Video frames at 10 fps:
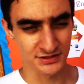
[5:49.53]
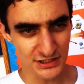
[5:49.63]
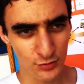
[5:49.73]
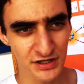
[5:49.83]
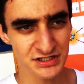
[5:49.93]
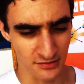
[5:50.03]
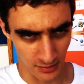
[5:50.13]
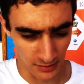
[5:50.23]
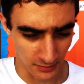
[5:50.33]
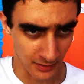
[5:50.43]
generate
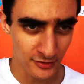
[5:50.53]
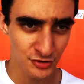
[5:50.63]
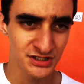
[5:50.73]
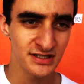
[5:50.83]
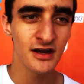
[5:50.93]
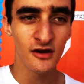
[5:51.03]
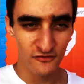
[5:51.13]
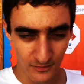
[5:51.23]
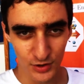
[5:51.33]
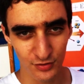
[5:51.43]
energy
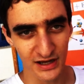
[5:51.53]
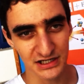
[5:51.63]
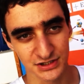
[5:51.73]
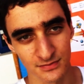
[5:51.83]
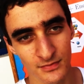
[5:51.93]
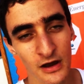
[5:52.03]
from the reaction?